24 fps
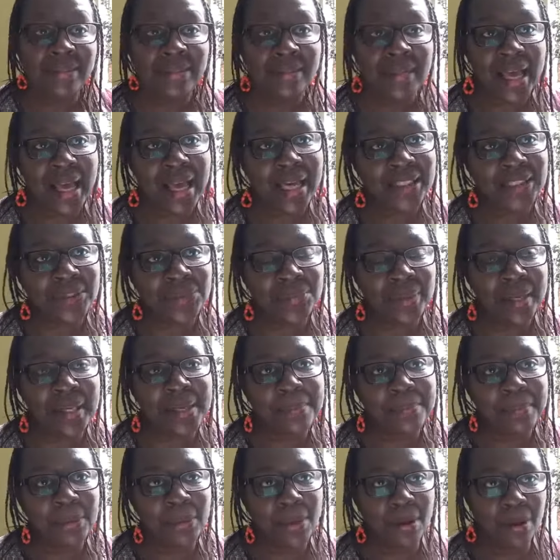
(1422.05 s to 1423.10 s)
that's when
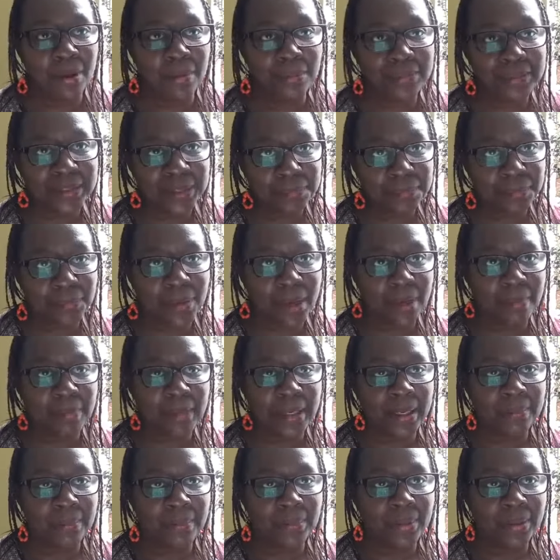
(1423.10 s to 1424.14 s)
it becomes a
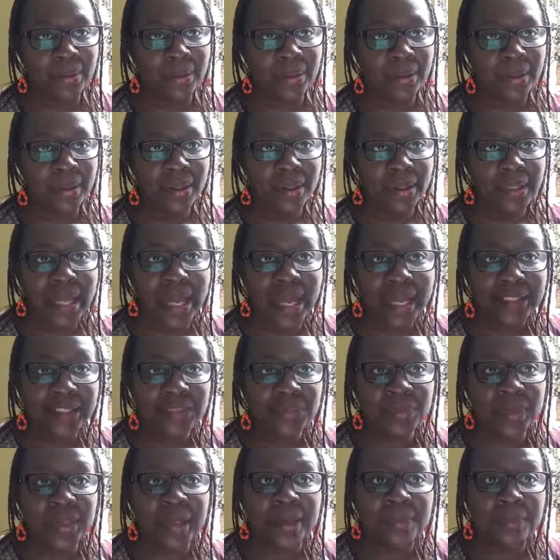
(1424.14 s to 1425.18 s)
problem.
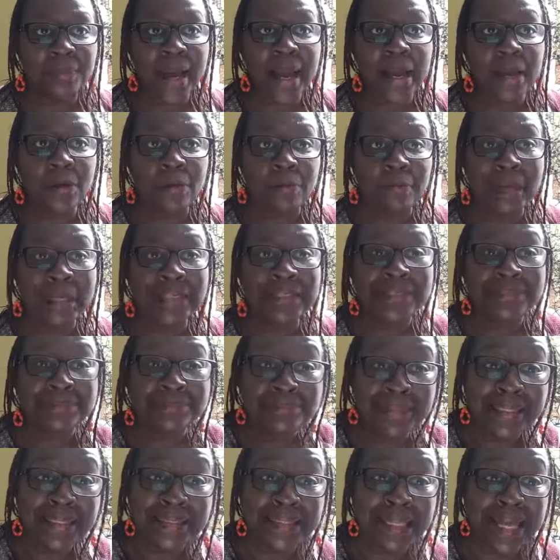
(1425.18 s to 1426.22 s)
That's when the biomass
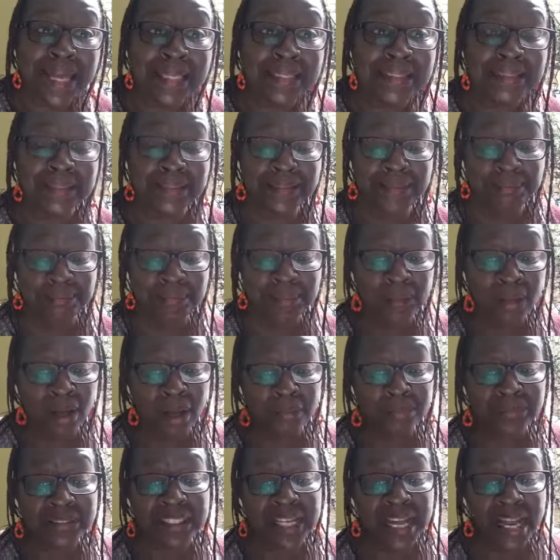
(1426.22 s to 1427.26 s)
mentality
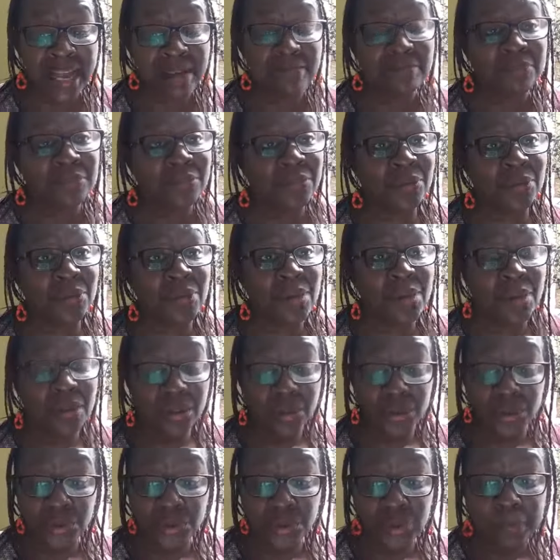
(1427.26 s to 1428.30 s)
becomes harmful
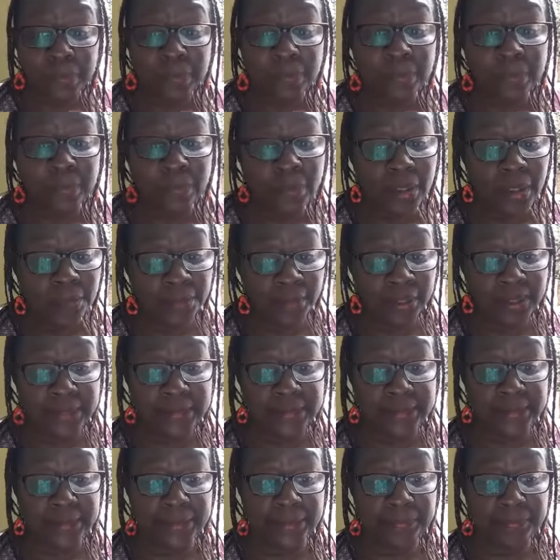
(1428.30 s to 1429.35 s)
to a
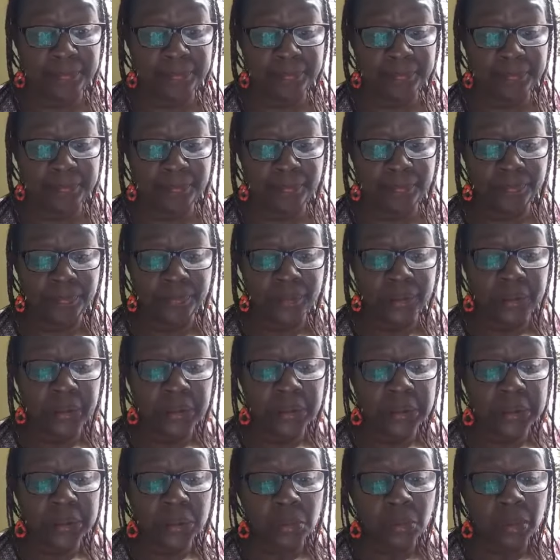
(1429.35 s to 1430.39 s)
person.
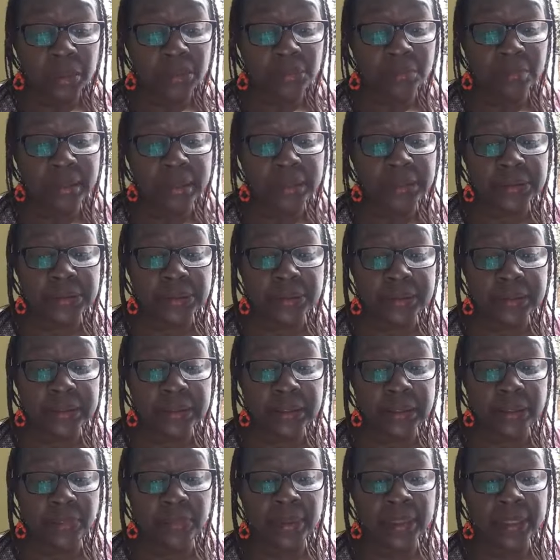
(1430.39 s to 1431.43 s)
So, one of my stories
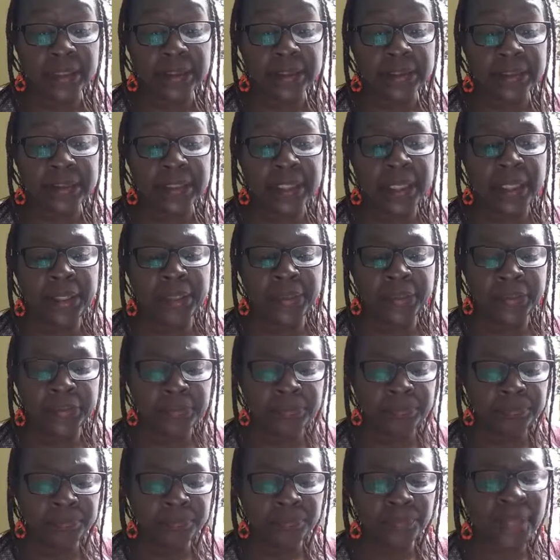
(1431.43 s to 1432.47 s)
that I wanted to tell
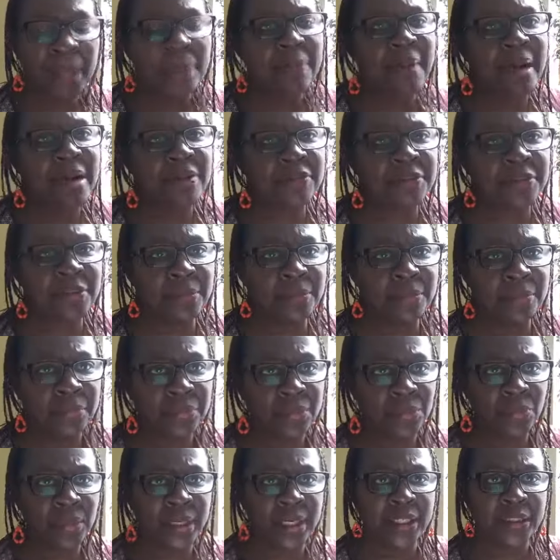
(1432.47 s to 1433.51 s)
you, apart from
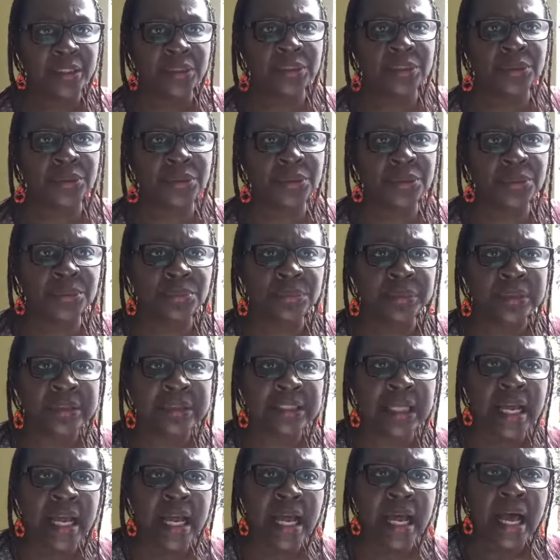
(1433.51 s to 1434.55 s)
the one I just told you, was
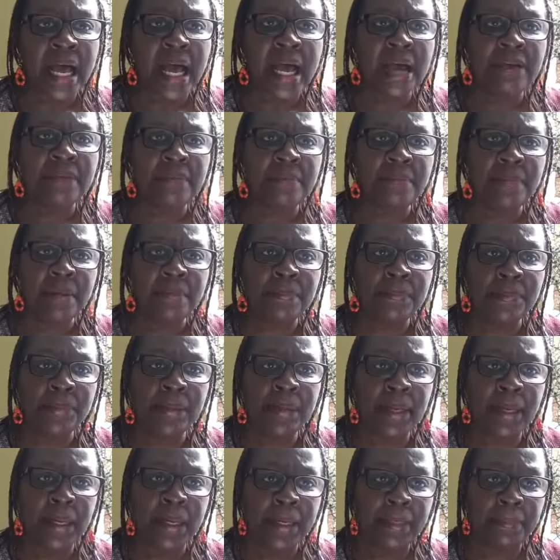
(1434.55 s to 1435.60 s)
I
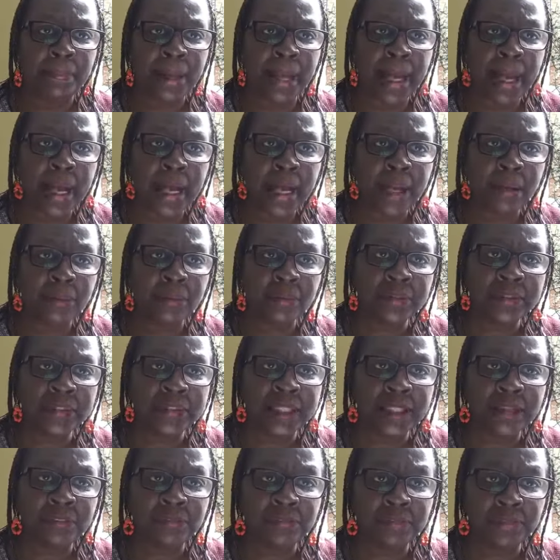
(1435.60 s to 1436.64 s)
remember um, how
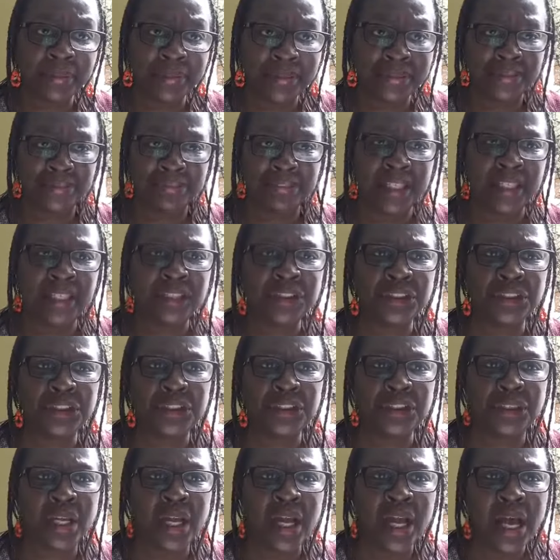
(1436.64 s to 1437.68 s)

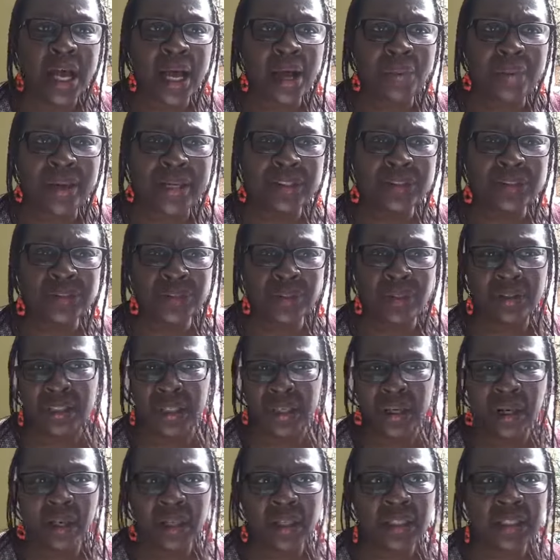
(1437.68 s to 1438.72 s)
self-preservation, how I saw
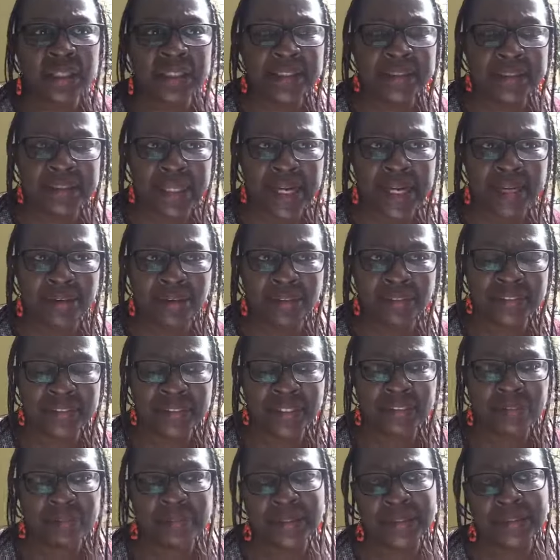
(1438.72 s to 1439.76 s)
the ugly side of
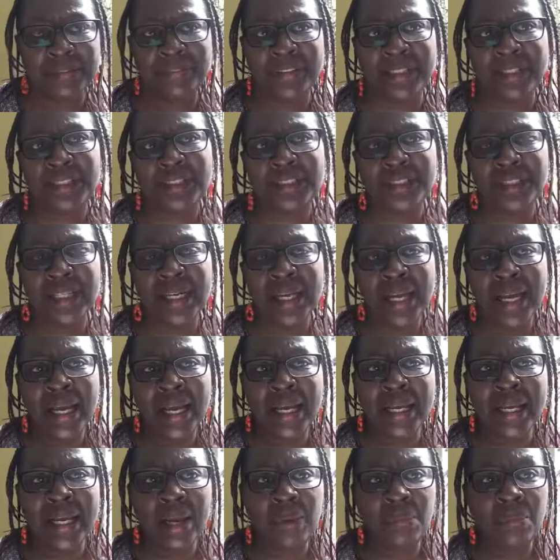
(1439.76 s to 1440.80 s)
self-preservation,
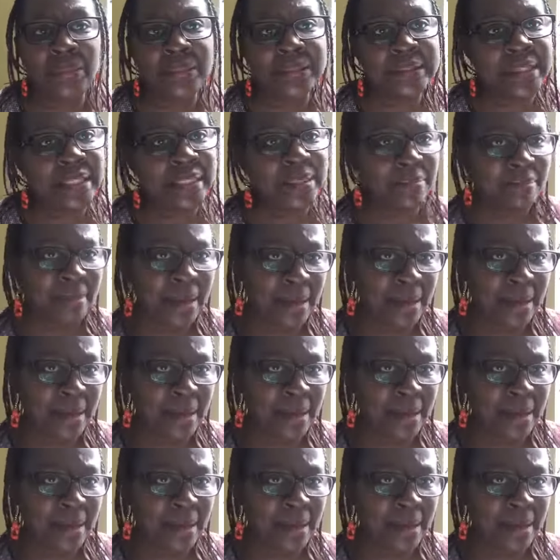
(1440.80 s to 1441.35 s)
and that was in